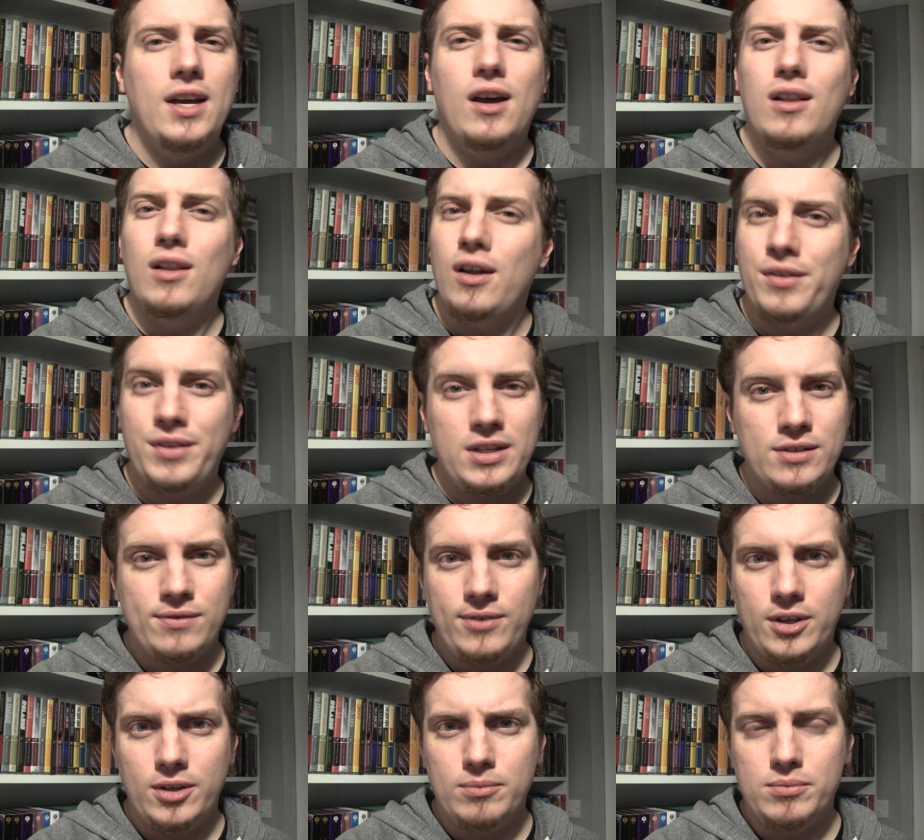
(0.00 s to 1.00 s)
A lot of these
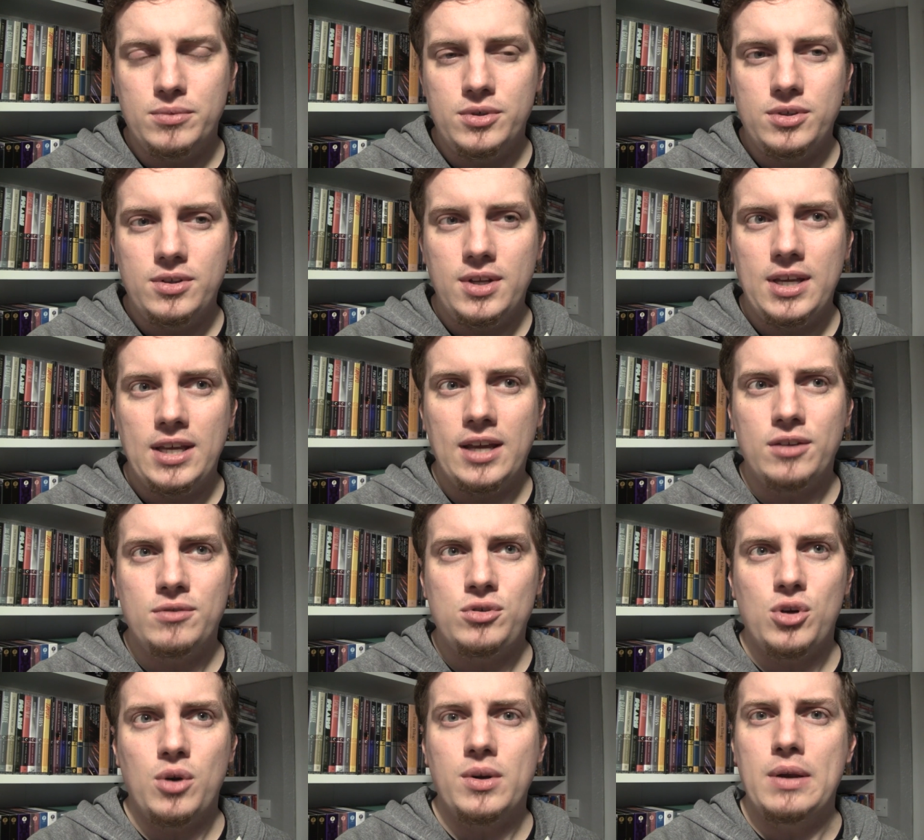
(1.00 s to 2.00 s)
films, they
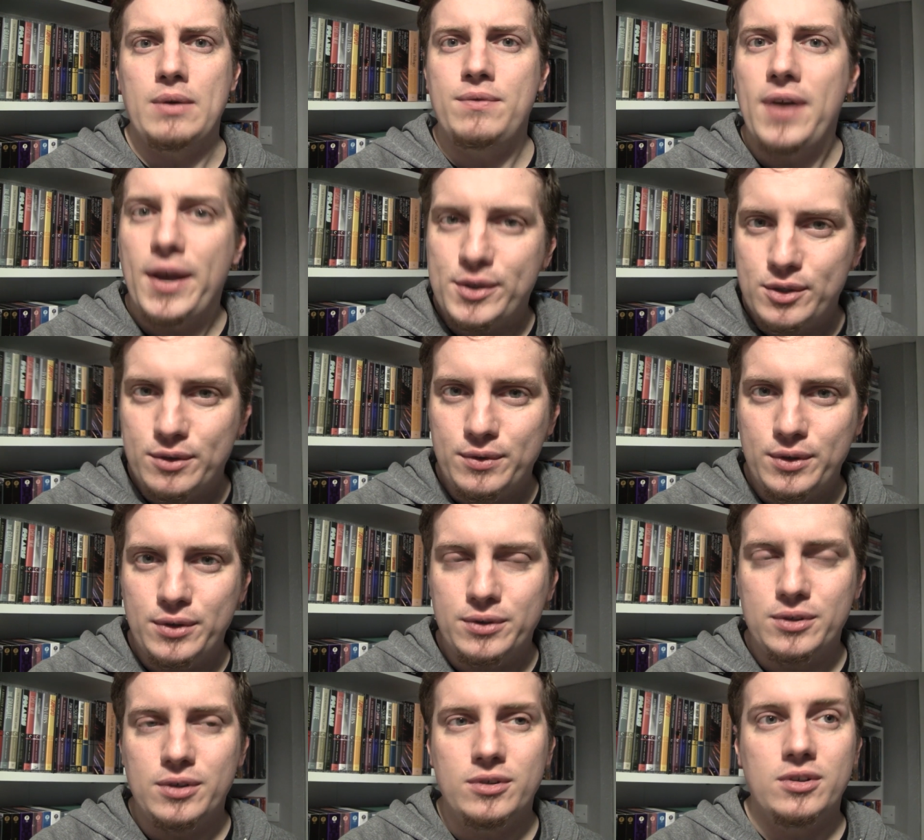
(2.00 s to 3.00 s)
get shown in
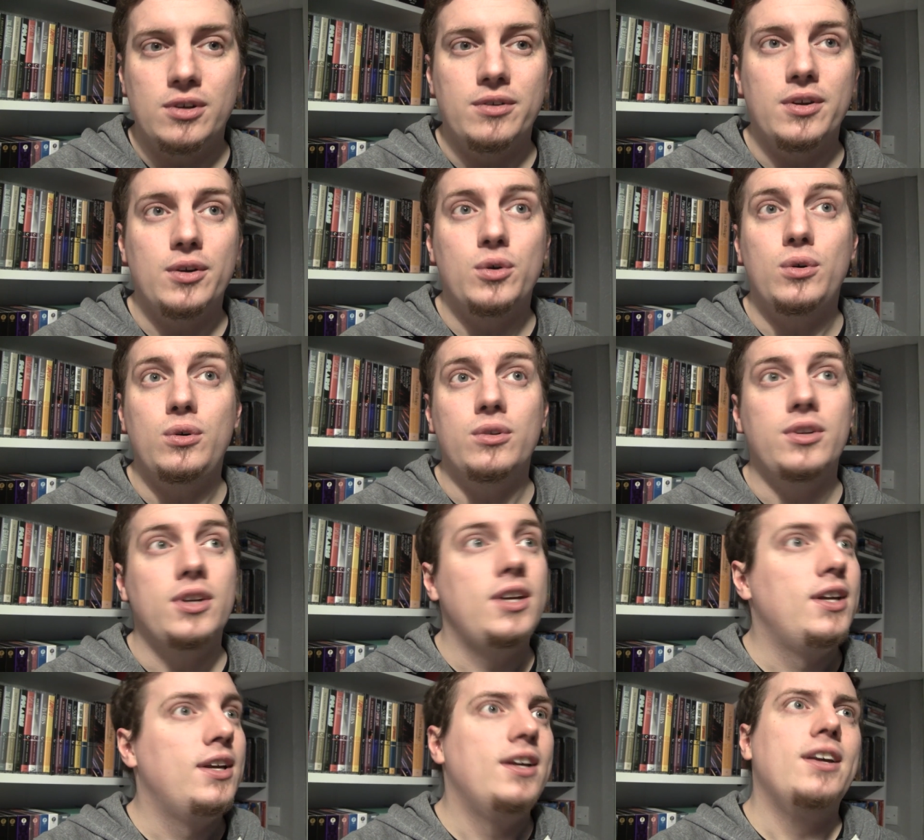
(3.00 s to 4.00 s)
festivals and so they're called
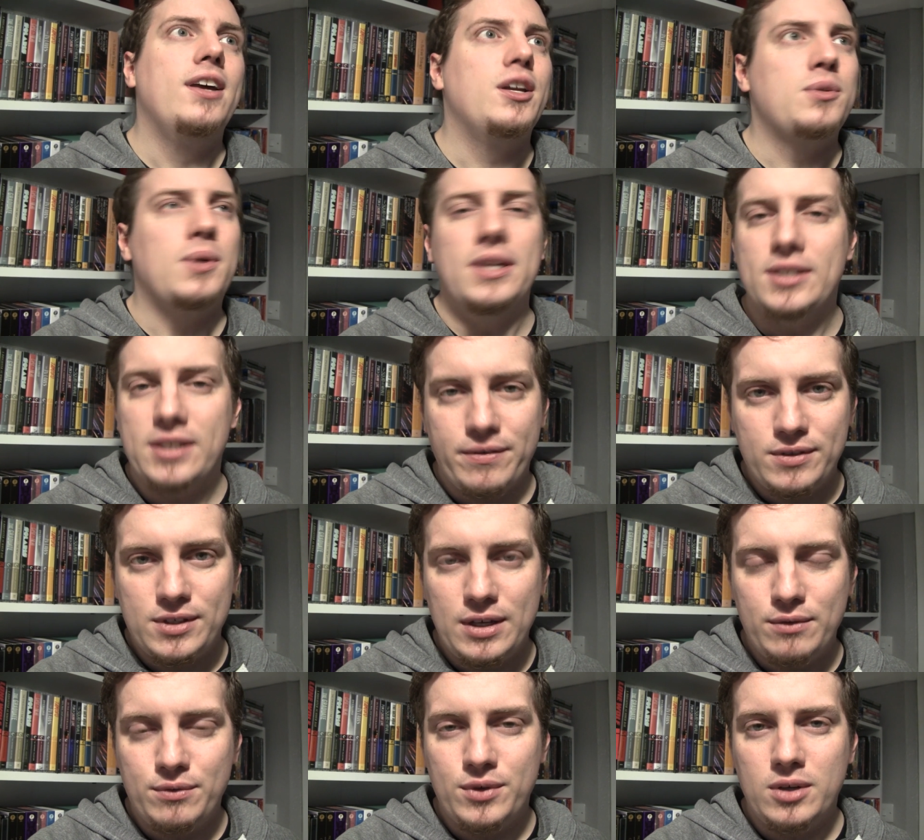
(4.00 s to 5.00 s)
a
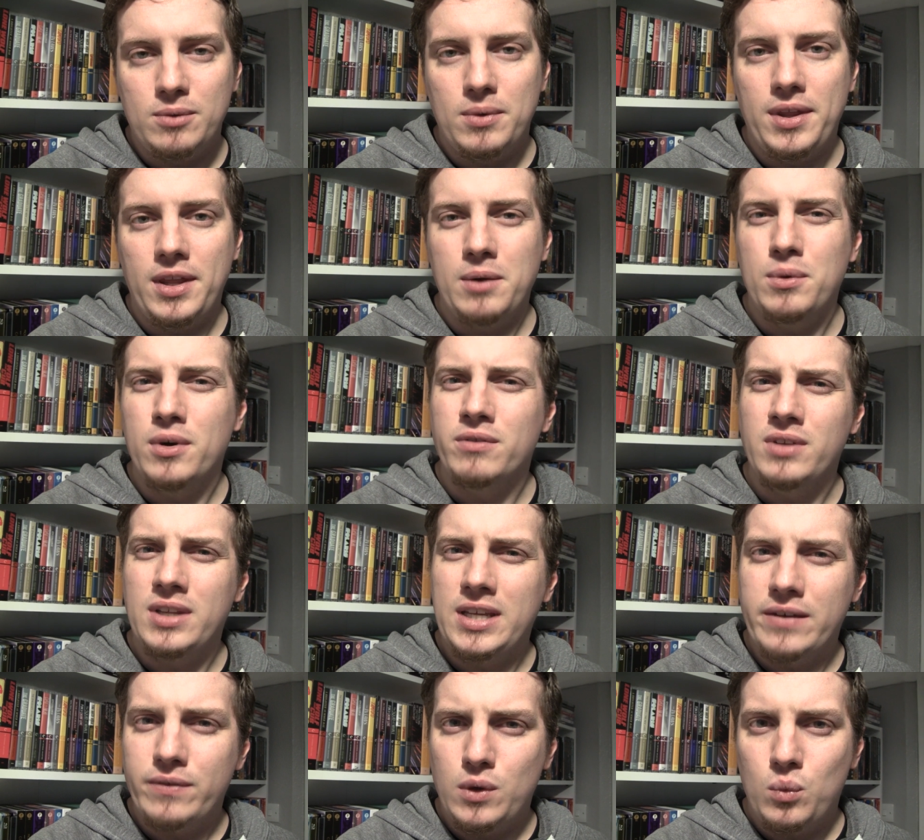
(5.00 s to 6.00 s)
2017 film when they weren't
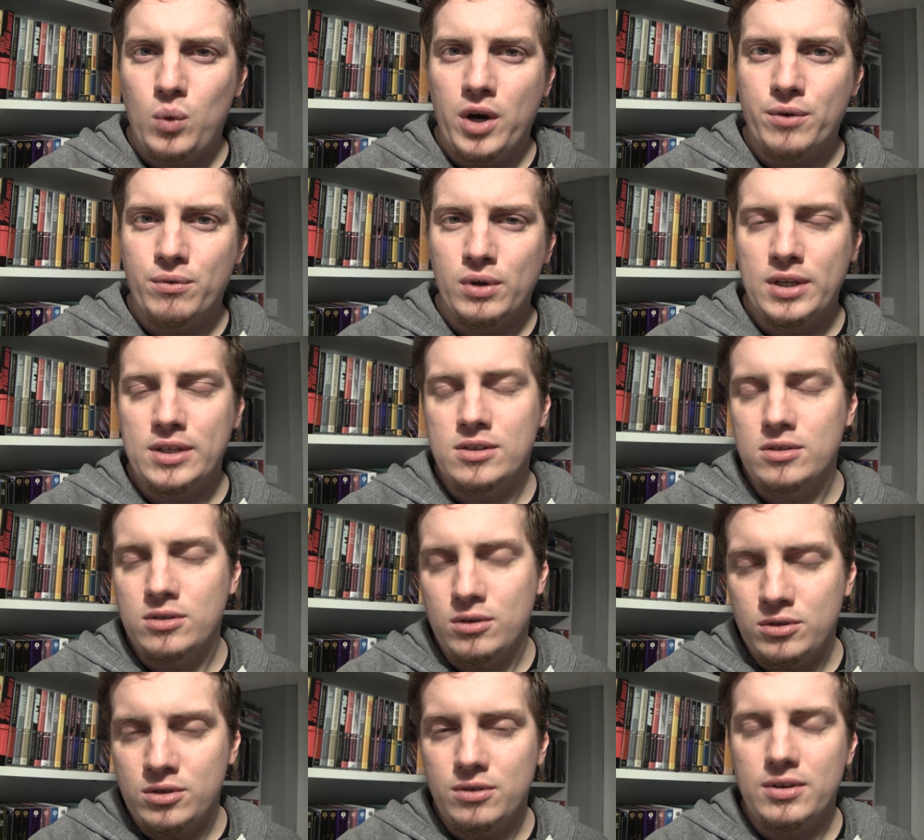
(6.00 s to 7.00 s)
really given a wide release
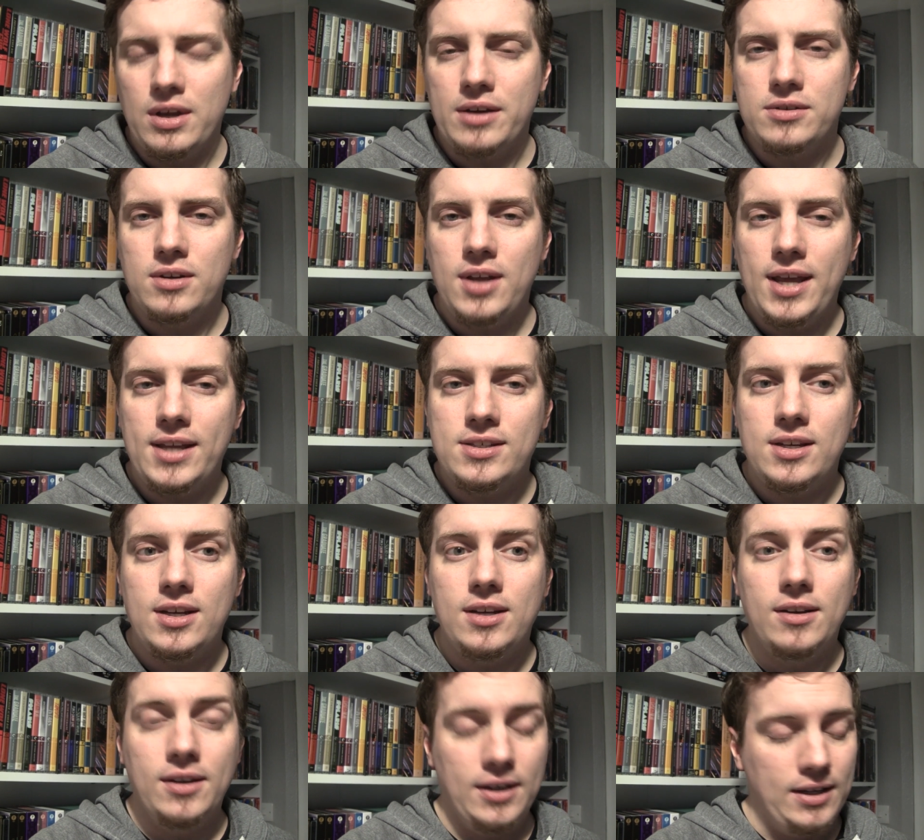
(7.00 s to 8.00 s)
until
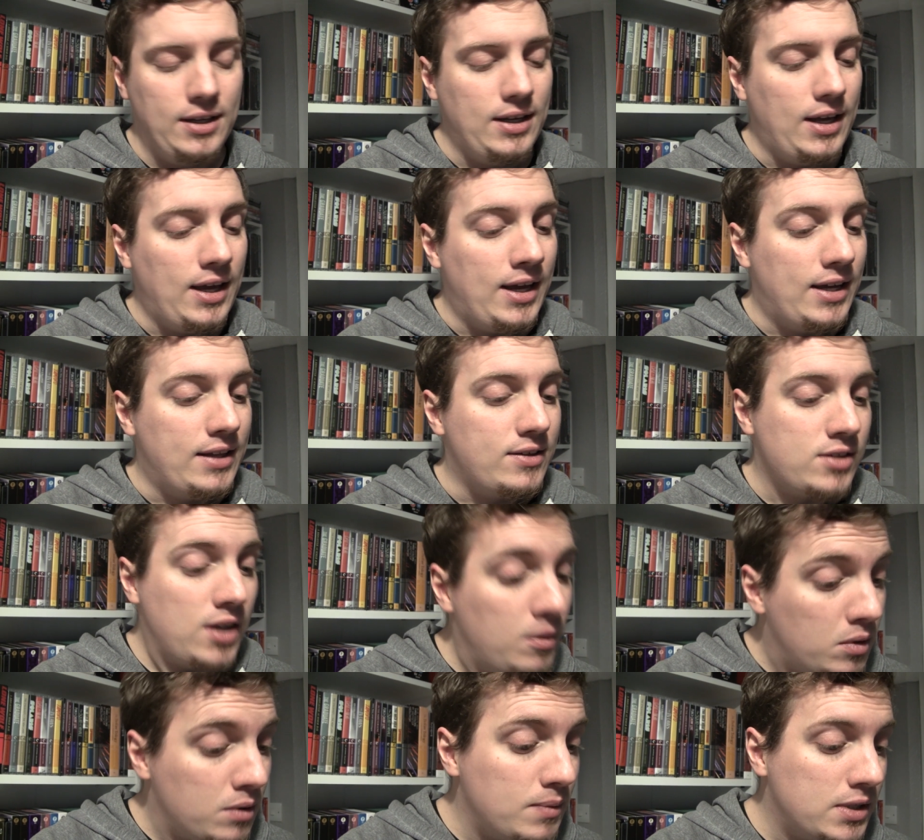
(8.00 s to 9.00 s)
2018, and the
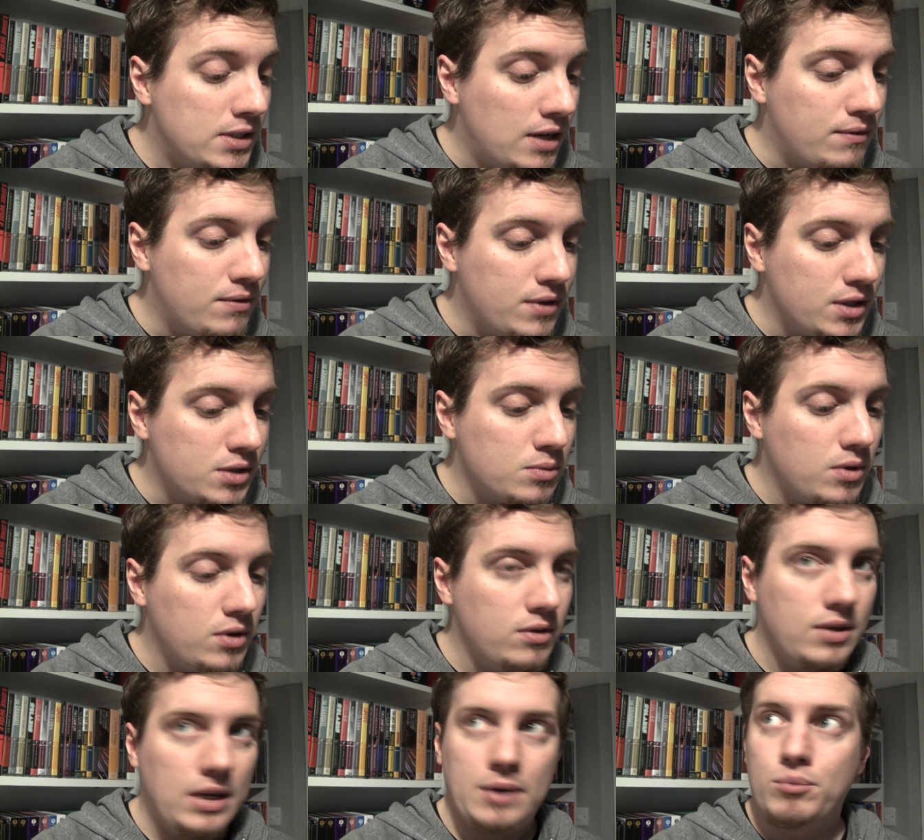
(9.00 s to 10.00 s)
same can be said for this
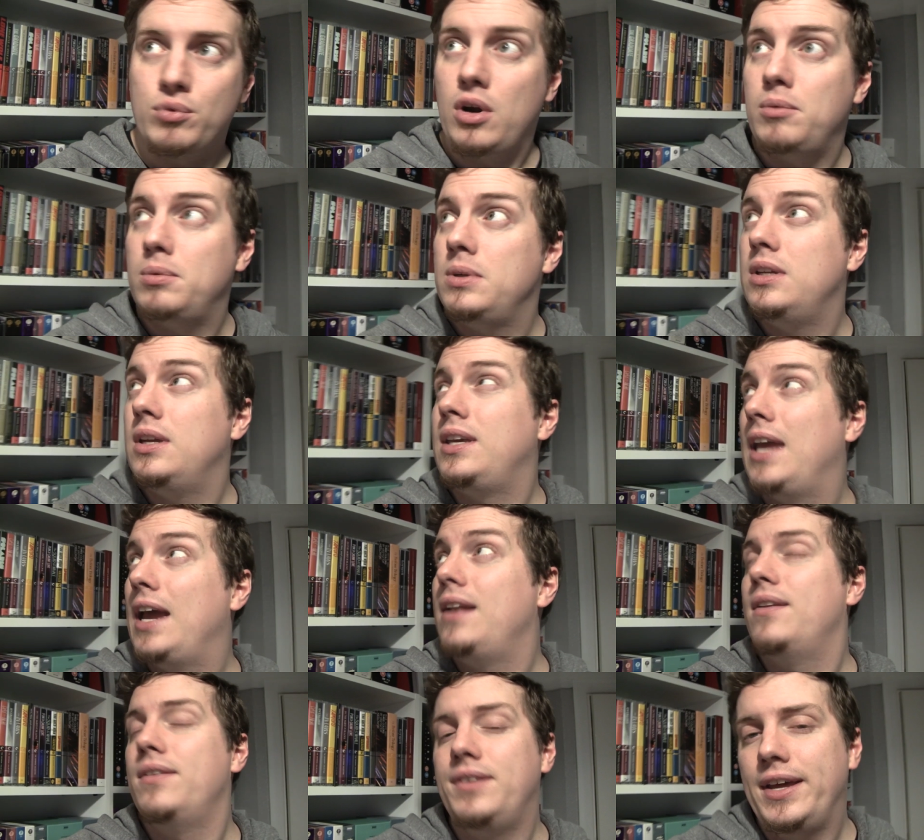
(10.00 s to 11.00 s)
one, and probably
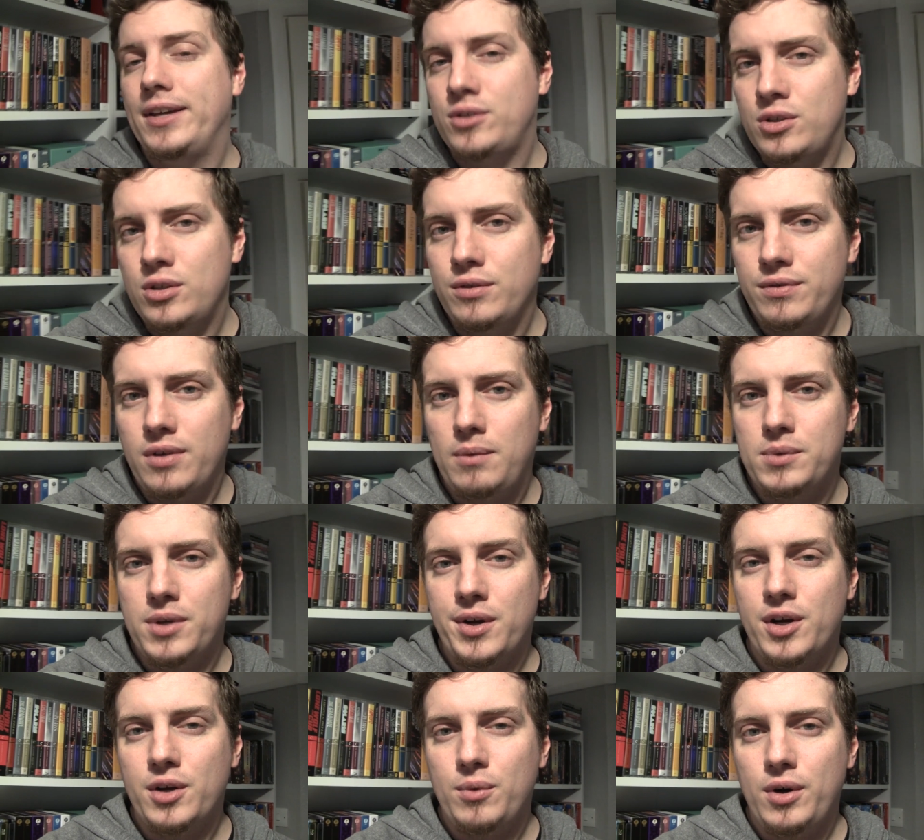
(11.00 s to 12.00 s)
again the next two films
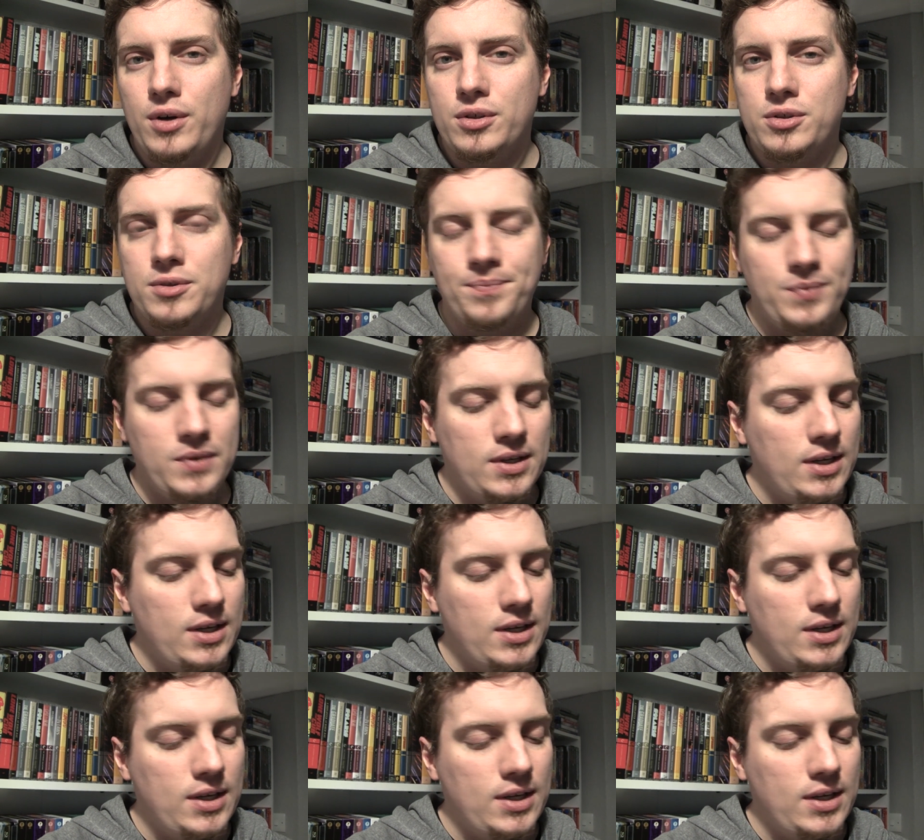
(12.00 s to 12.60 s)
I'm going to watch.